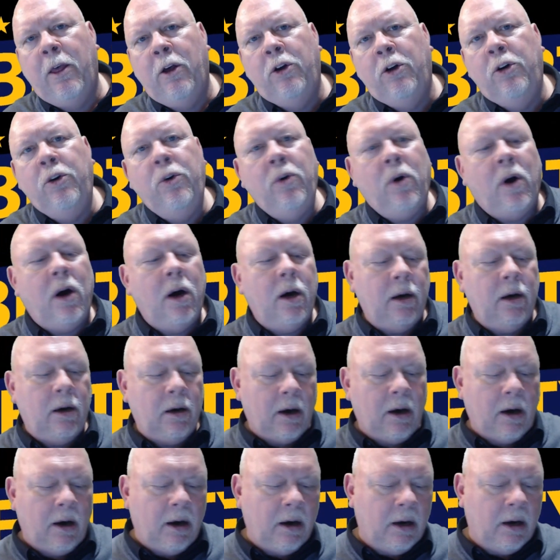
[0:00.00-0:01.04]
who
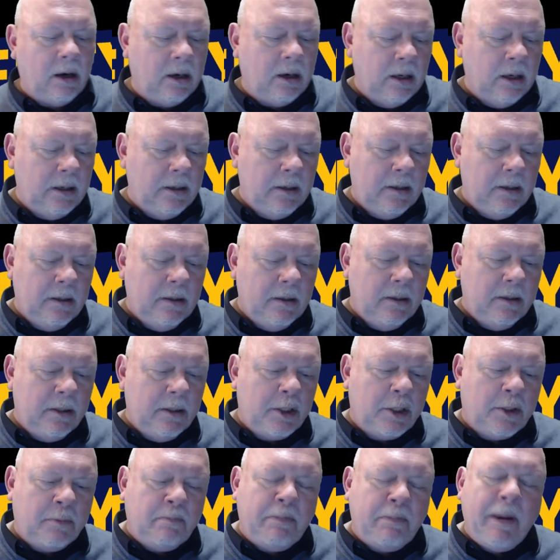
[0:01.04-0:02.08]
are
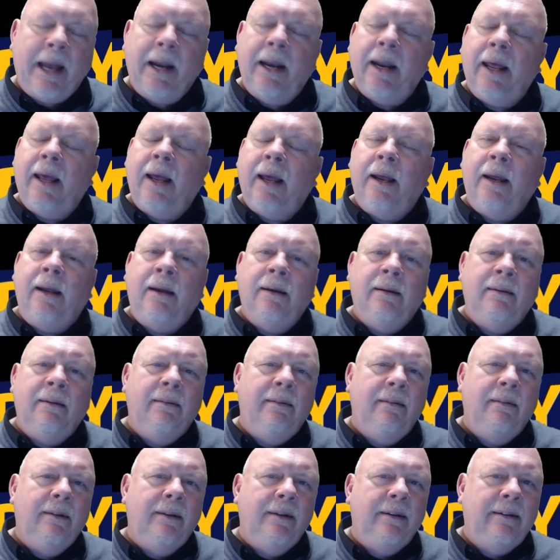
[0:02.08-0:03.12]
spending
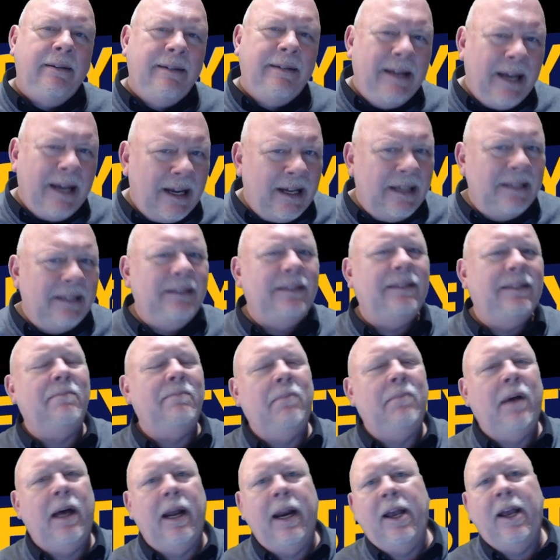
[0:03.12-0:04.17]
tons of
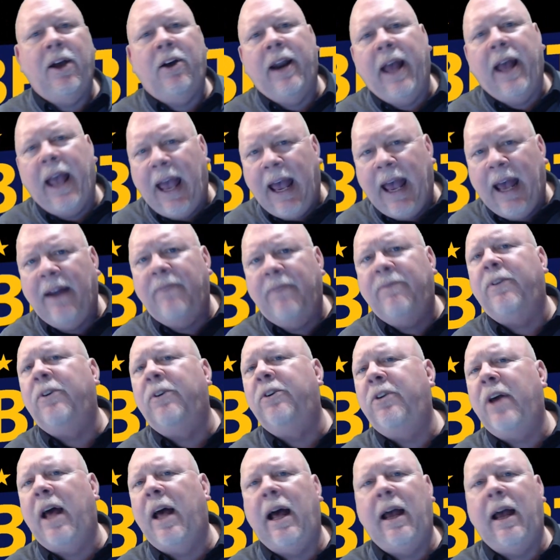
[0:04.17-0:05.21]
money on
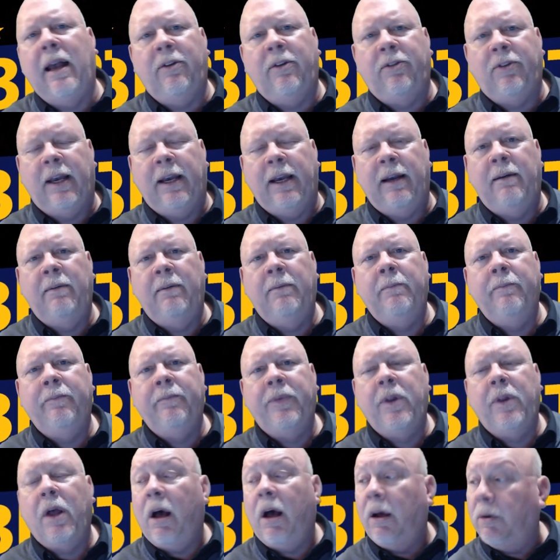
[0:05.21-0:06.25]
advertising,
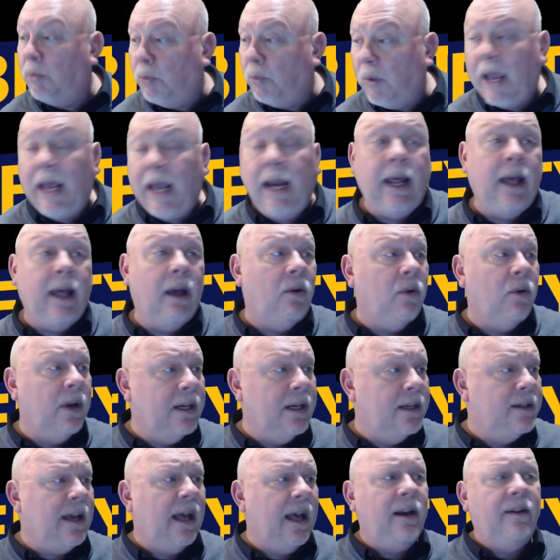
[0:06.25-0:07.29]
on radio
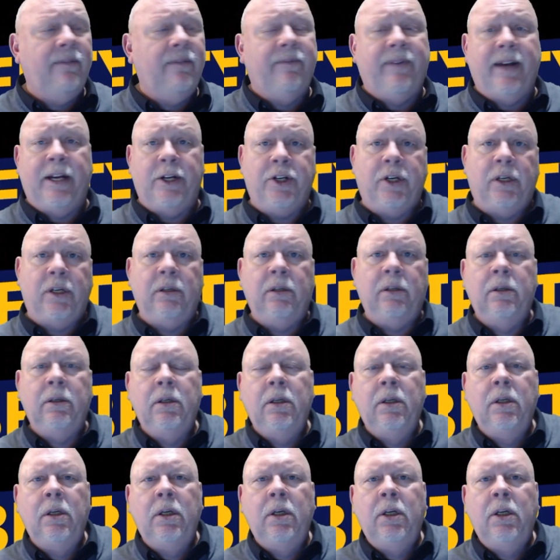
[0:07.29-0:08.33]
and television
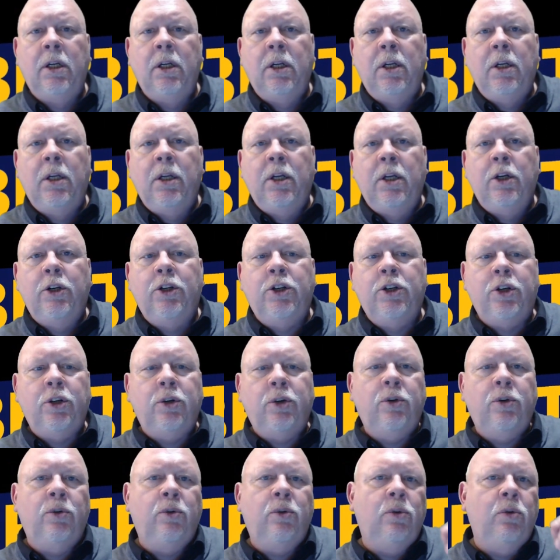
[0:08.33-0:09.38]

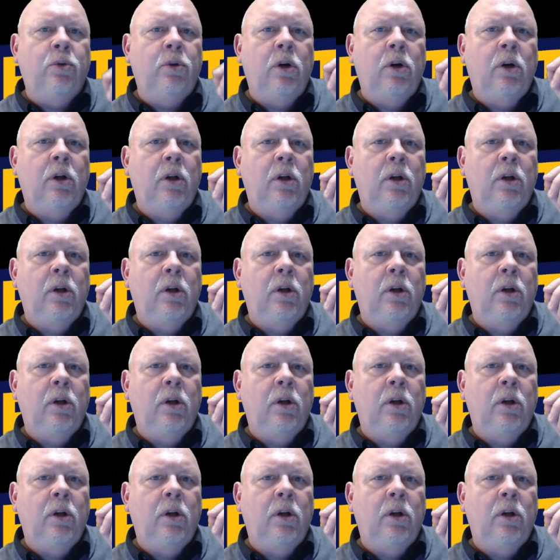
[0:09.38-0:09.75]
to